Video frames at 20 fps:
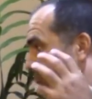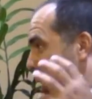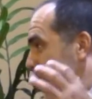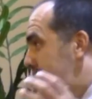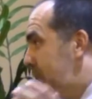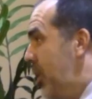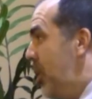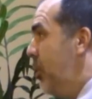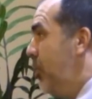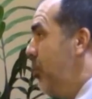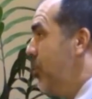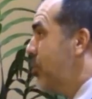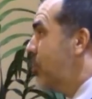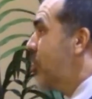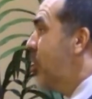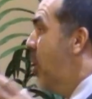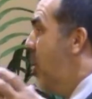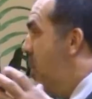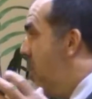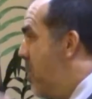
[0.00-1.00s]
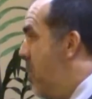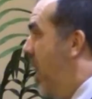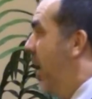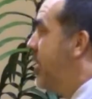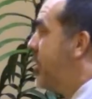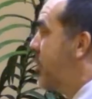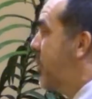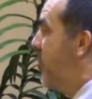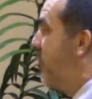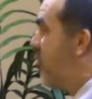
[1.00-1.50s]
Produce
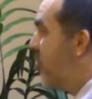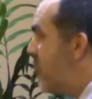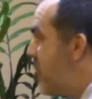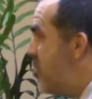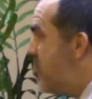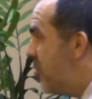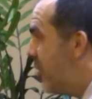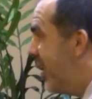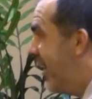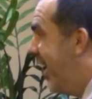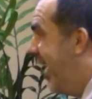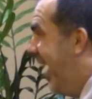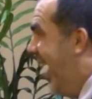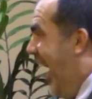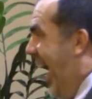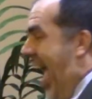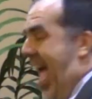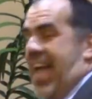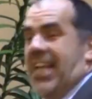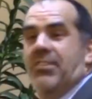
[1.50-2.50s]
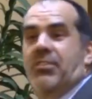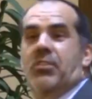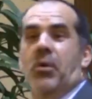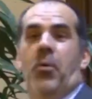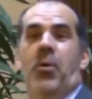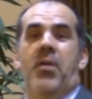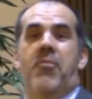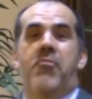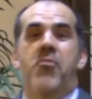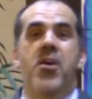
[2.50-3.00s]
much fruit. Amen. And
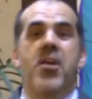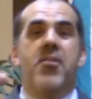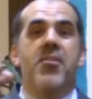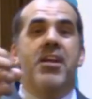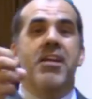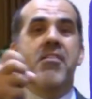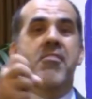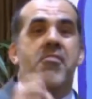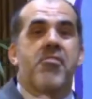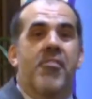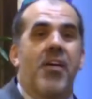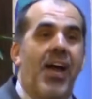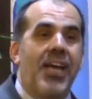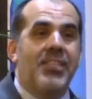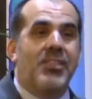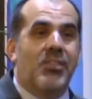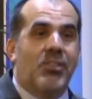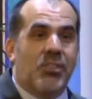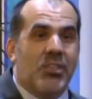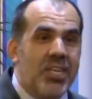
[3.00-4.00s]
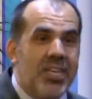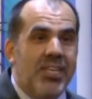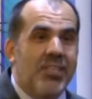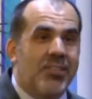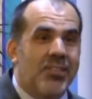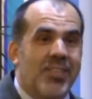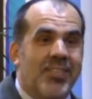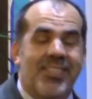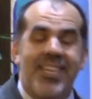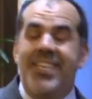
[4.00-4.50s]
so if we're in Christ
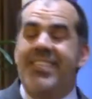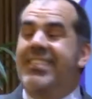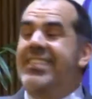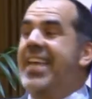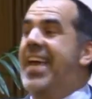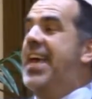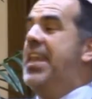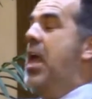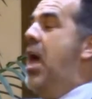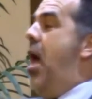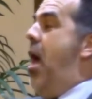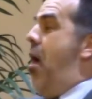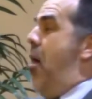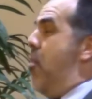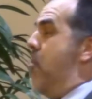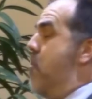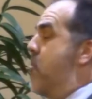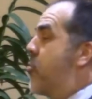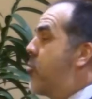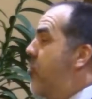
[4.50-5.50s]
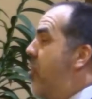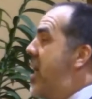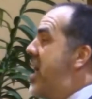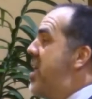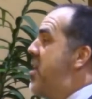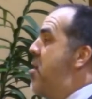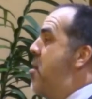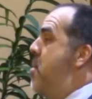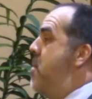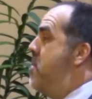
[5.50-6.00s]
Jesus, He said,
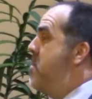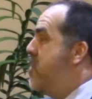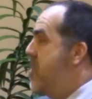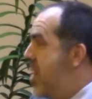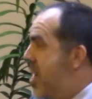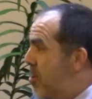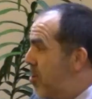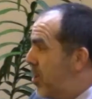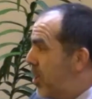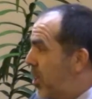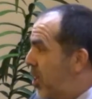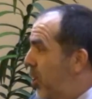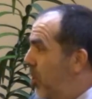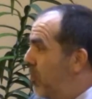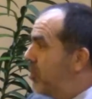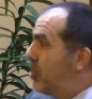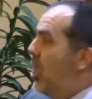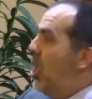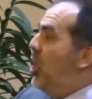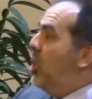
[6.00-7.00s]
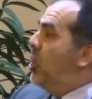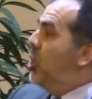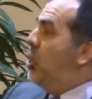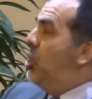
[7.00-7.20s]
greater miracles